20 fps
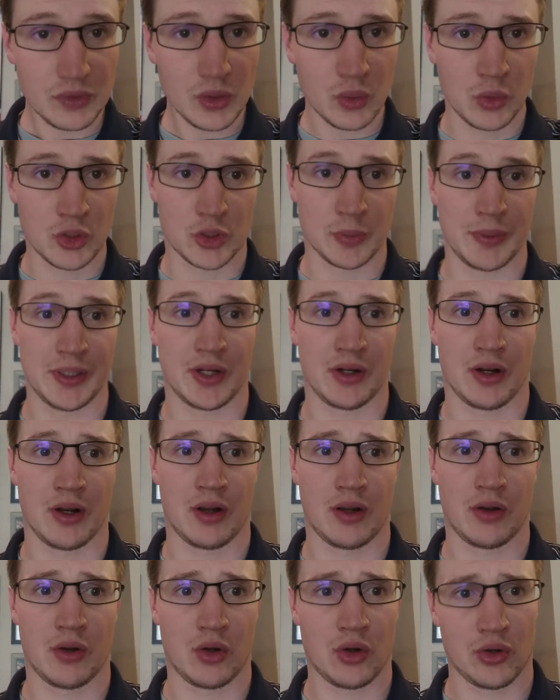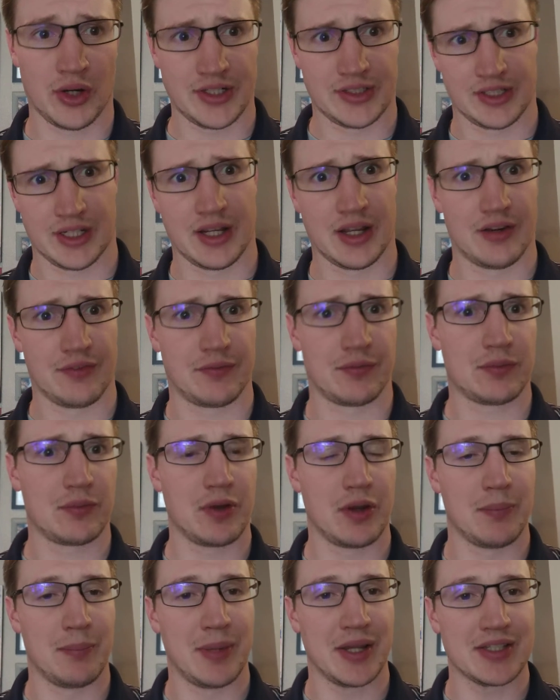which would be crazy, kind of
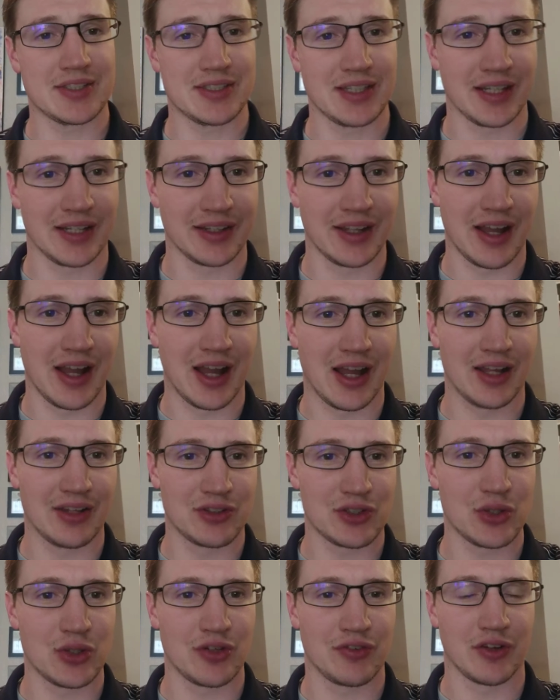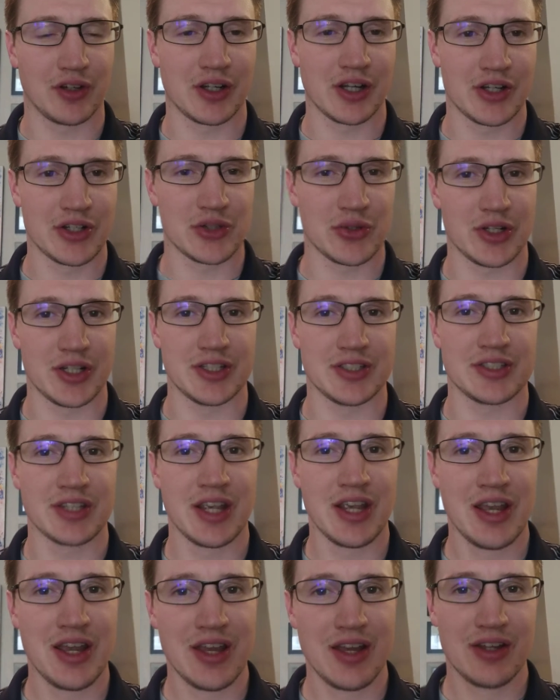mixing 2 different countries,
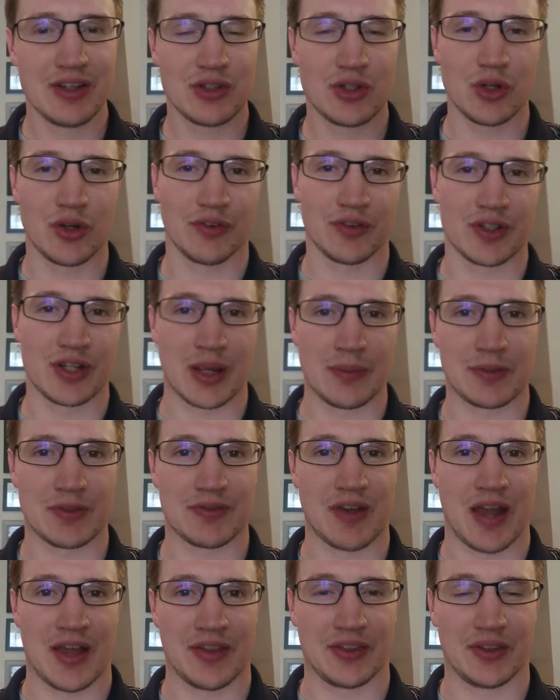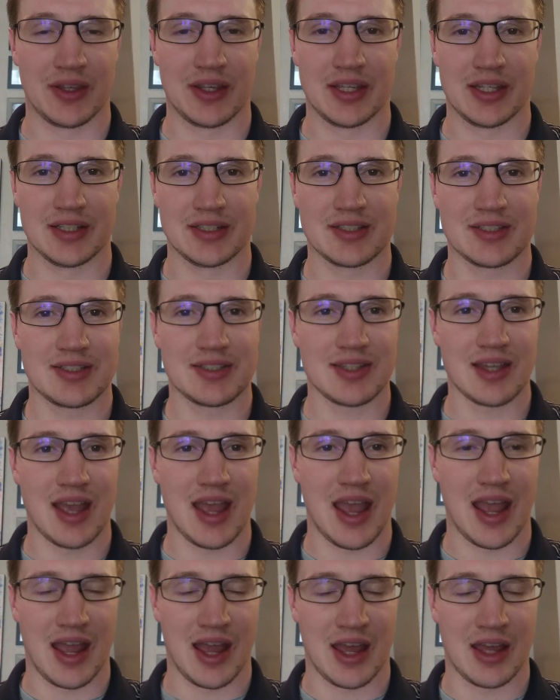2 different types of athletes.
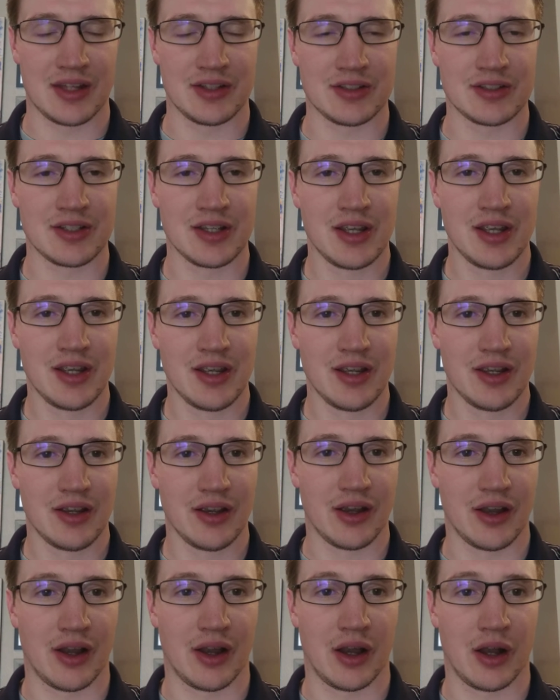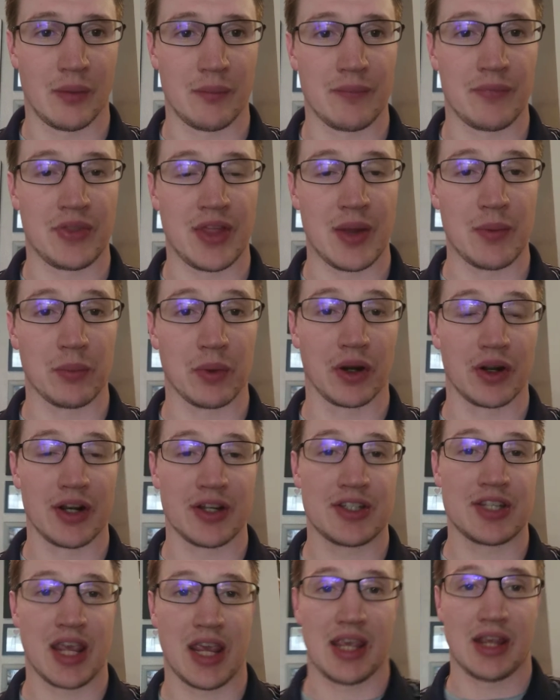And then we're going to
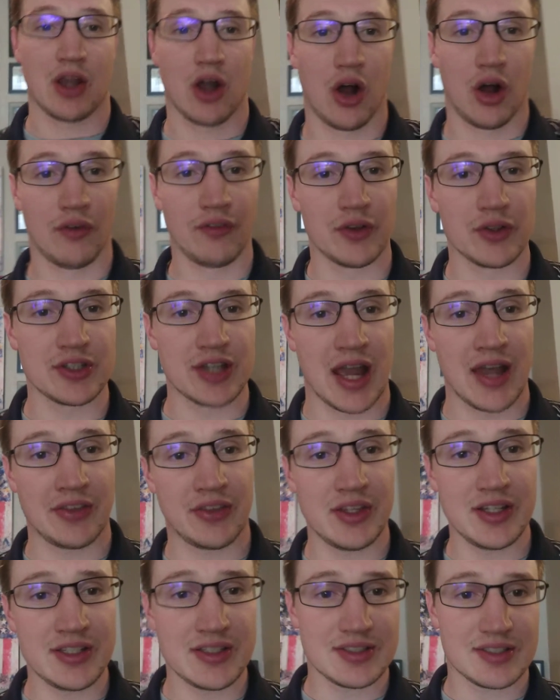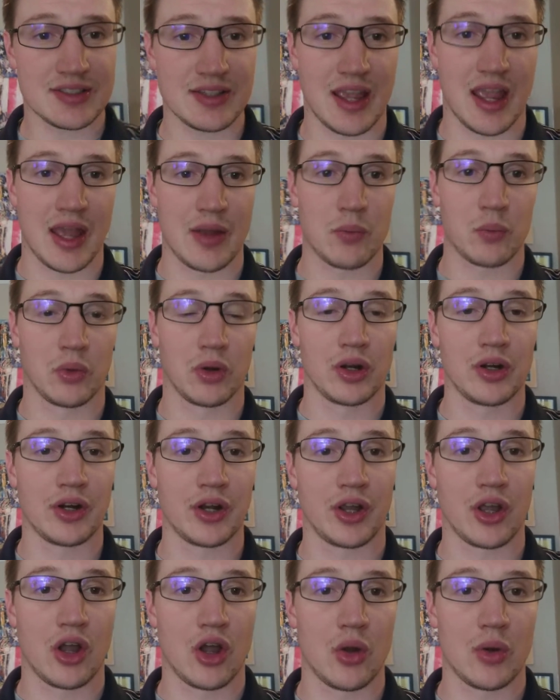take all those athletes and we're going to
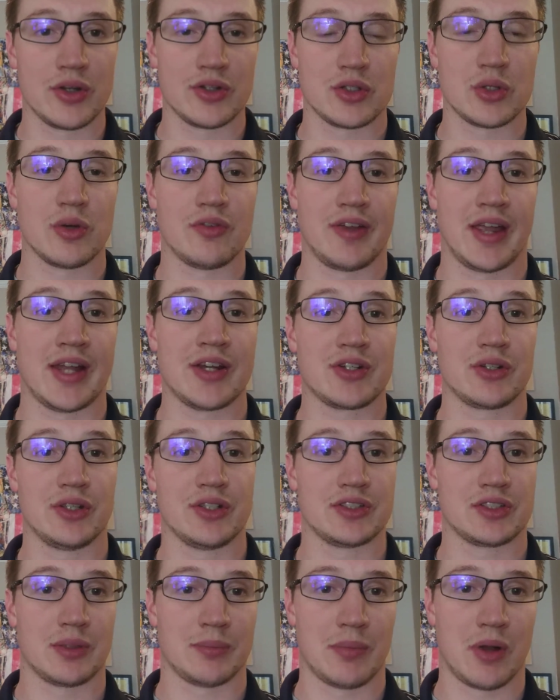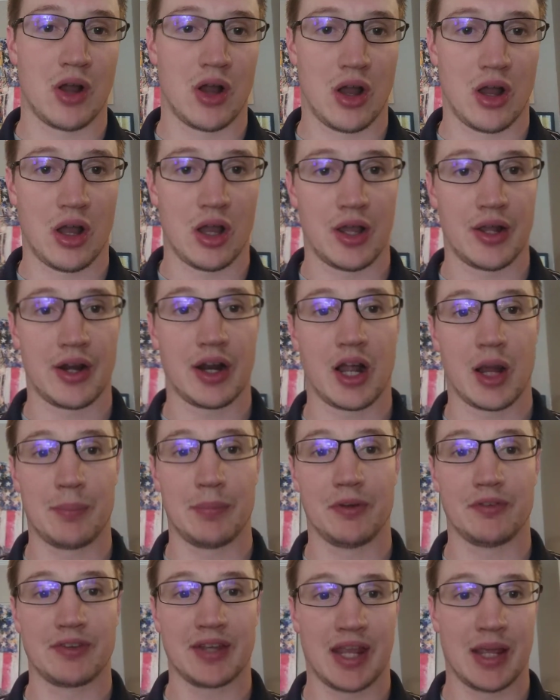go and do evangelism on a
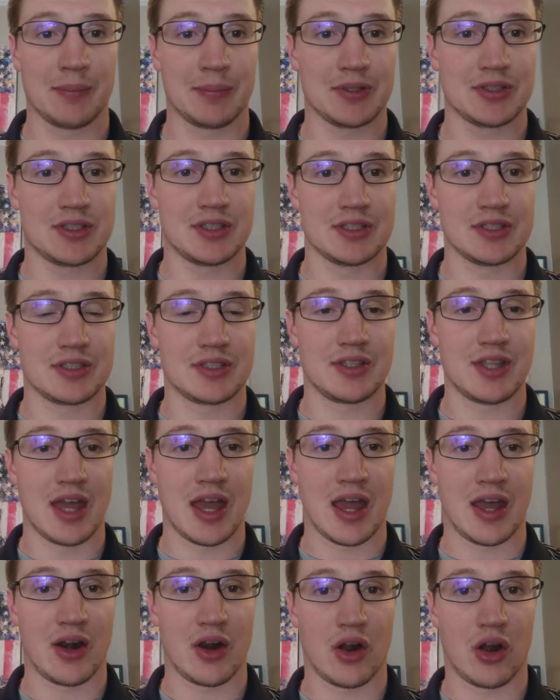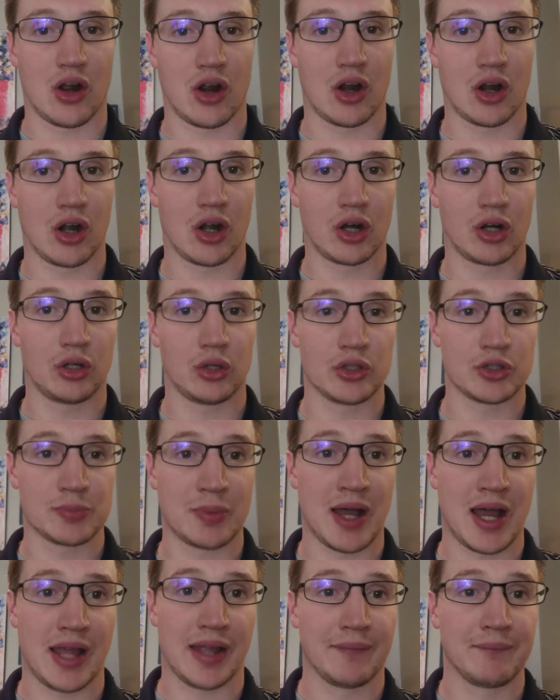couple of campuses that are close
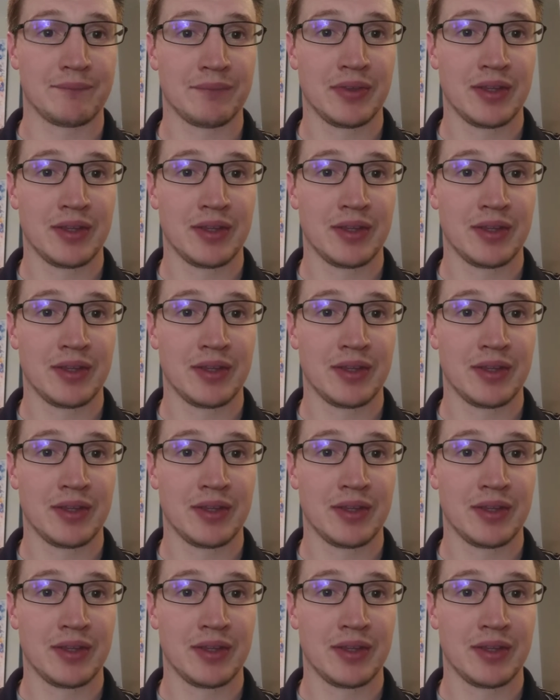by.